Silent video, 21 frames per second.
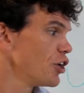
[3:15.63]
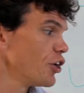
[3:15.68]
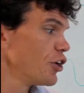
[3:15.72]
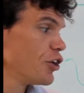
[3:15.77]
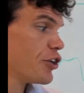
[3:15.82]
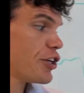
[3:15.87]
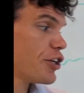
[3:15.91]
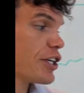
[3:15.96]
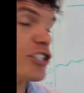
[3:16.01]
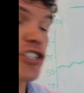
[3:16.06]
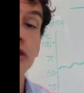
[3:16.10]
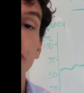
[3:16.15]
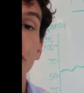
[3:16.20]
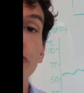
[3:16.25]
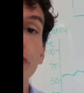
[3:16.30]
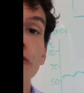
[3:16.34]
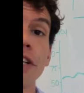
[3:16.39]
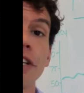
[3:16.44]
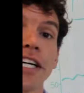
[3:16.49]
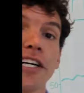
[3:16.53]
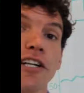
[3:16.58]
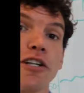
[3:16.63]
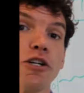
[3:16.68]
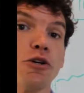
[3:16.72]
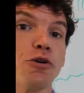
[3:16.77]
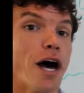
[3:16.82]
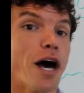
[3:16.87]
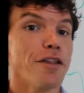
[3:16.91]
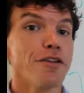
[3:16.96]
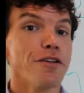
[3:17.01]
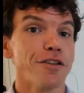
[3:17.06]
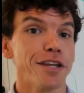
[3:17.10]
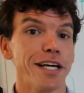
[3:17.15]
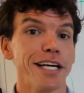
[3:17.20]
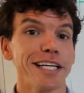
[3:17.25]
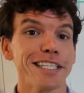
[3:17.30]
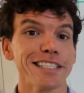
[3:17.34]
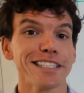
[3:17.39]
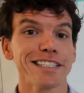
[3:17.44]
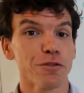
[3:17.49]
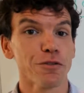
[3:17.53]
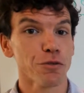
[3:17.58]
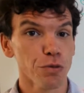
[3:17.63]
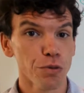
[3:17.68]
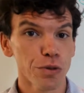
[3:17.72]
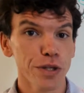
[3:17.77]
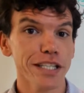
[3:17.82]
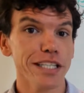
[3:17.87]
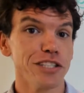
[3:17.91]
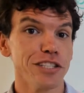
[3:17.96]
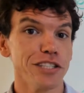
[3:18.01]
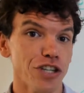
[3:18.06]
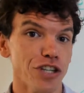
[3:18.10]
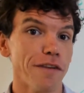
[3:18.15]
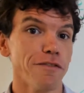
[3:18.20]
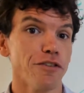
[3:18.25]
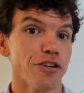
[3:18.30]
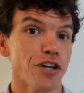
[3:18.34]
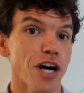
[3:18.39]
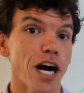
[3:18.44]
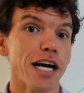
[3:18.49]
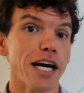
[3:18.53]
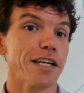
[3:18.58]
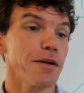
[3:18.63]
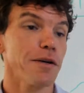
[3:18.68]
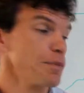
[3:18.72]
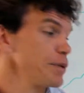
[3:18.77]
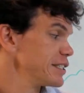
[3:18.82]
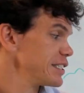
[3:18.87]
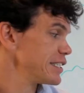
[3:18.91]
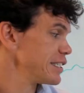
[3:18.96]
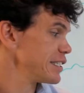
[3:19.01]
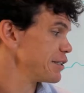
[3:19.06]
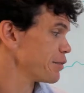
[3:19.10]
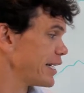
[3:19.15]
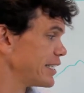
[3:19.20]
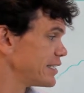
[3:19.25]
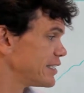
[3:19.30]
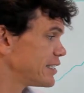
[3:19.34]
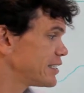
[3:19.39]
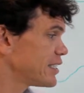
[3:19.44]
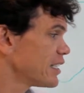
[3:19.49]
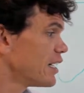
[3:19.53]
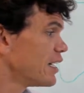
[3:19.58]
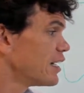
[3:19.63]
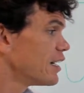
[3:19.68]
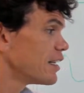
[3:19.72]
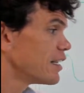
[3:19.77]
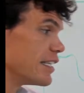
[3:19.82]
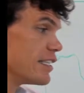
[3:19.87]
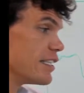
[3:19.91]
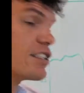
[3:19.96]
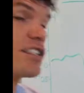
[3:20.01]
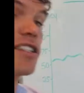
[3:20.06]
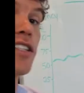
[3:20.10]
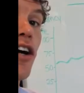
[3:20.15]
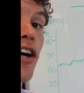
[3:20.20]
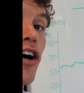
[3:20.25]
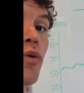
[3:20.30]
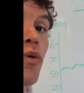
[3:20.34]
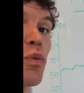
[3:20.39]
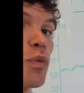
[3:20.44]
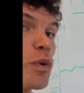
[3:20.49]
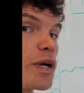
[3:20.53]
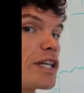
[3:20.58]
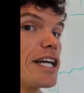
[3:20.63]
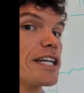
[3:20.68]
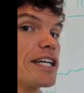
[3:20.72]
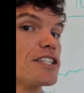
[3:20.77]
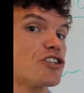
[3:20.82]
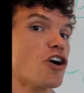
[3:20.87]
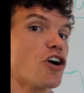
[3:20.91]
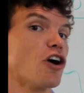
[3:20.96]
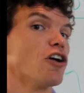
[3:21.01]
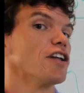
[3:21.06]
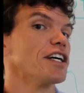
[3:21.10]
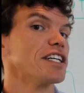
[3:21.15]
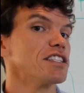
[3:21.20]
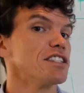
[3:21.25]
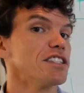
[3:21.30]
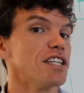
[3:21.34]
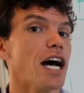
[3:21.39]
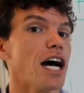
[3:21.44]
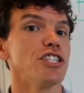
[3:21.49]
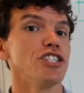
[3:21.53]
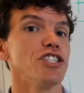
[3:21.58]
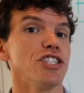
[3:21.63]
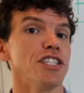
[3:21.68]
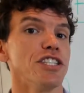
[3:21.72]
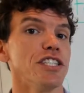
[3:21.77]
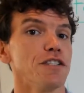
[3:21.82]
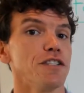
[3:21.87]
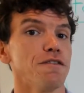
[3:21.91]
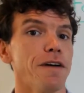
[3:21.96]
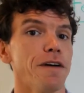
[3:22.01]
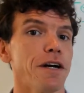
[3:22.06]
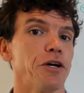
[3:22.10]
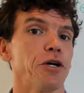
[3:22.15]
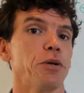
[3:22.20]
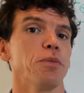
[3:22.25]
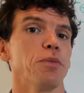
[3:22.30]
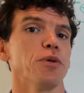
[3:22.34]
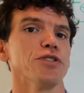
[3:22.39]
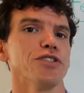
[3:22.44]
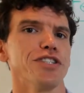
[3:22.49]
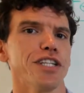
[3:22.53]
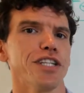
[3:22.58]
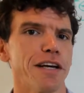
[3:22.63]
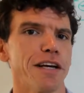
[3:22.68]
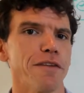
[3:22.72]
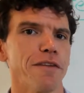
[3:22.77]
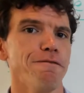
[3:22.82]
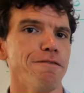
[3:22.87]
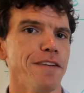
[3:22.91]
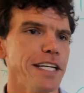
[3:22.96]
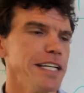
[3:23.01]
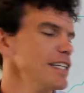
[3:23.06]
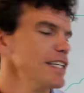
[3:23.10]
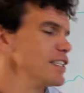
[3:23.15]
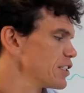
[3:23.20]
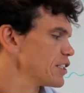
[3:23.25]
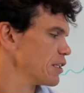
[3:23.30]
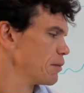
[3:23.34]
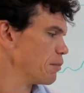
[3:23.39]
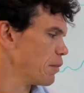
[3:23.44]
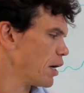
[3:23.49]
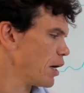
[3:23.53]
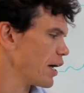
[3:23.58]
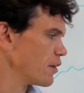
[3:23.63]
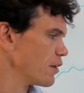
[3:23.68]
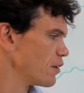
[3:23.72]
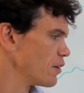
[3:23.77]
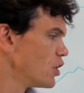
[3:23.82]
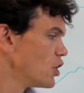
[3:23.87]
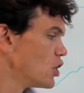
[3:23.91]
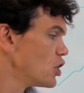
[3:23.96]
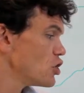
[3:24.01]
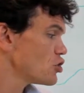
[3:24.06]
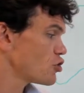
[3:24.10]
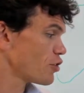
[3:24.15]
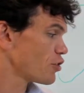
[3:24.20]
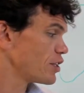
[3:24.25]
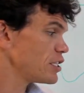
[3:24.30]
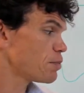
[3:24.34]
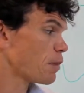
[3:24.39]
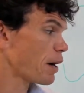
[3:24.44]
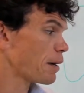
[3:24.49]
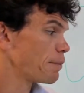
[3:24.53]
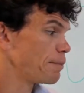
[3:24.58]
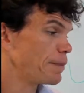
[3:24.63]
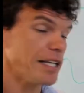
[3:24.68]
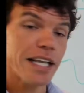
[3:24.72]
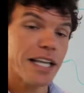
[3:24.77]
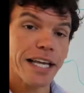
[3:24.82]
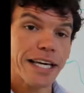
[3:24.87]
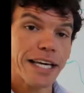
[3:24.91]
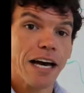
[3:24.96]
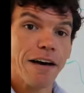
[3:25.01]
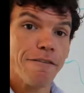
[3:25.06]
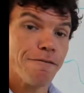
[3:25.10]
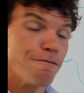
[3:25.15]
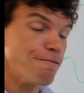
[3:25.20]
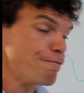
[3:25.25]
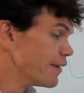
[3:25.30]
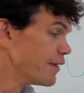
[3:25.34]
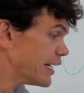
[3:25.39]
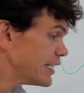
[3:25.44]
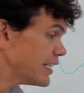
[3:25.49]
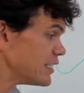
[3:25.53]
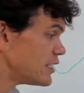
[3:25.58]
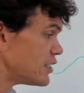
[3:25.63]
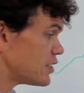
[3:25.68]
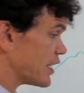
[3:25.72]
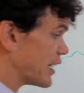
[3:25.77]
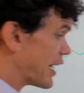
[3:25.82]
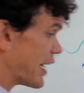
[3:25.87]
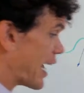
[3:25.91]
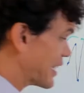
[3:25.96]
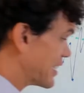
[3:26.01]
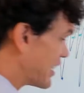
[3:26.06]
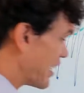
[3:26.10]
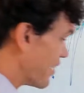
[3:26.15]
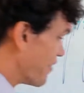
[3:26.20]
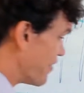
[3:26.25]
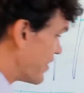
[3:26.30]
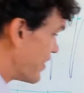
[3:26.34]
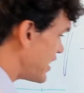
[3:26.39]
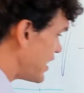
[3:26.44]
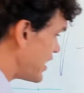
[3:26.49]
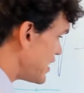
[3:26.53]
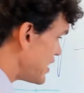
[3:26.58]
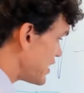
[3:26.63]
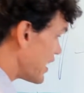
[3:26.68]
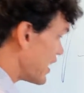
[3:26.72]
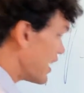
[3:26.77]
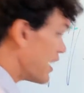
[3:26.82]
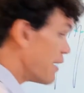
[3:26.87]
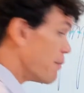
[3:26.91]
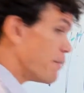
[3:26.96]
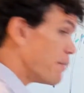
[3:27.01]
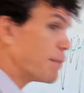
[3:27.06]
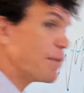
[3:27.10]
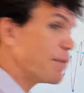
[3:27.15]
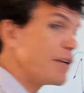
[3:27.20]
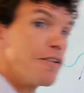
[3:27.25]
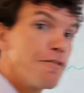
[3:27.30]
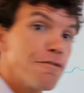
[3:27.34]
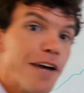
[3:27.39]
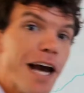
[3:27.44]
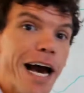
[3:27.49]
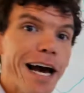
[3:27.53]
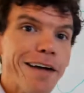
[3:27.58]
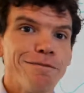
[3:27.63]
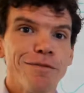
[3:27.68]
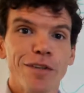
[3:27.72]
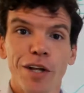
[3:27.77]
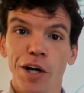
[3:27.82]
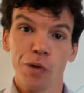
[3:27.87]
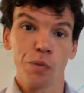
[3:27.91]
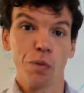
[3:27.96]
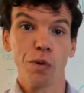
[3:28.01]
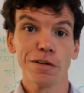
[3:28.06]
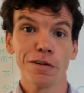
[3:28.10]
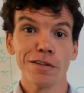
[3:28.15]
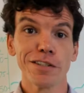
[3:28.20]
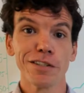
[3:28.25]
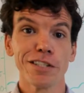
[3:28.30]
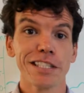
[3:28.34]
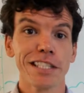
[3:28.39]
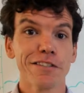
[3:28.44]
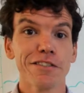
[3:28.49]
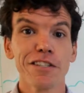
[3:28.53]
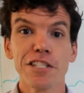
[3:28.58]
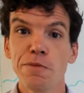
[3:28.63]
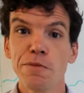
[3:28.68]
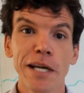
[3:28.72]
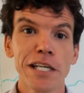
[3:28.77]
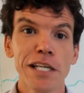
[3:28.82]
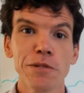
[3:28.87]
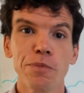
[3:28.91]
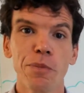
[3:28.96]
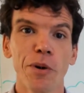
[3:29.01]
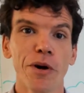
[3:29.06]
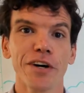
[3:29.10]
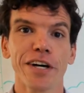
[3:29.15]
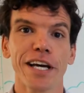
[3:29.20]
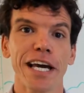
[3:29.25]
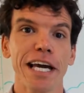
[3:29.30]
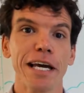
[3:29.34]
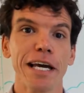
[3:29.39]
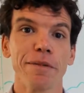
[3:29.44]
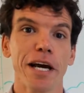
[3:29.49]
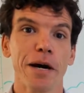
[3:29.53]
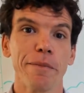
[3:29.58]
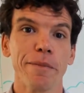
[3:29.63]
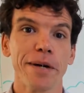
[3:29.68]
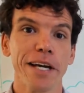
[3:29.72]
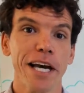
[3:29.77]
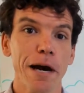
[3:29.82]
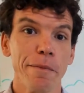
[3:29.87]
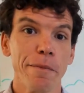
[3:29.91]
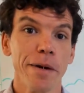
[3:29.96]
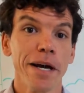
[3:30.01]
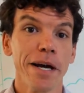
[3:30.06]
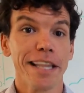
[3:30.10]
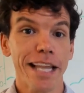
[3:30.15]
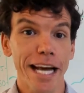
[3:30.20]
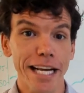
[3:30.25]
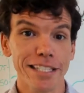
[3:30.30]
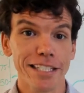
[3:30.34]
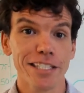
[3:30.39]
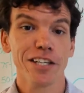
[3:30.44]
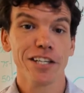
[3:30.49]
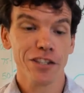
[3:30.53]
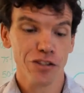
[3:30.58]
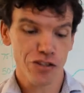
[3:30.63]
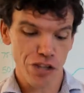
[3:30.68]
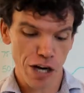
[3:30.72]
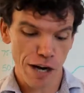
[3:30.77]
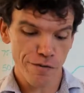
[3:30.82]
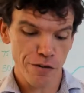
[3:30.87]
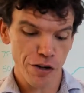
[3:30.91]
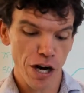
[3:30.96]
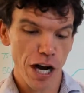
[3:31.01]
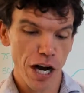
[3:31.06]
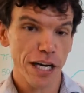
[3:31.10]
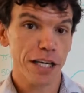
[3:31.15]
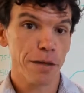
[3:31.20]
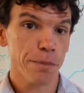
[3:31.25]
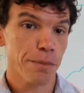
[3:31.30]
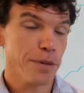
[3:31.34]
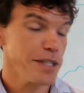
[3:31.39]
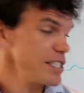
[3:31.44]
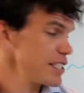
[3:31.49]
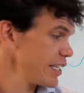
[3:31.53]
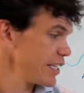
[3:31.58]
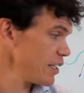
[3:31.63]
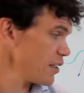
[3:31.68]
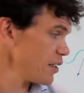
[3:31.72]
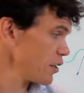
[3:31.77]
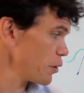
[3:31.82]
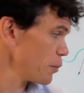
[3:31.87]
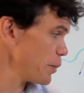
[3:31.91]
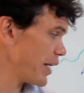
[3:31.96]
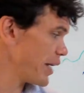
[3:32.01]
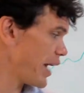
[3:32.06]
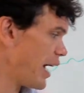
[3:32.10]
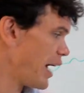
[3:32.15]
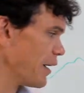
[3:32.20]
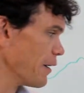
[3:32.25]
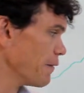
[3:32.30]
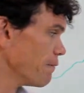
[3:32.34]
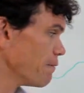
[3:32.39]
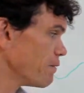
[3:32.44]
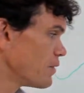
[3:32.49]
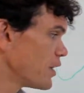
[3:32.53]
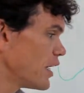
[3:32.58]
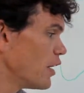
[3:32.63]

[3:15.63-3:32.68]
You can certainly include other things that really drive your occupancy rates. These we like to call exogenous variables that can feed into the model. So these might be like events and activities. Maybe you've got a World Series baseball game coming up. That's going to drive your occupancy a little bit higher.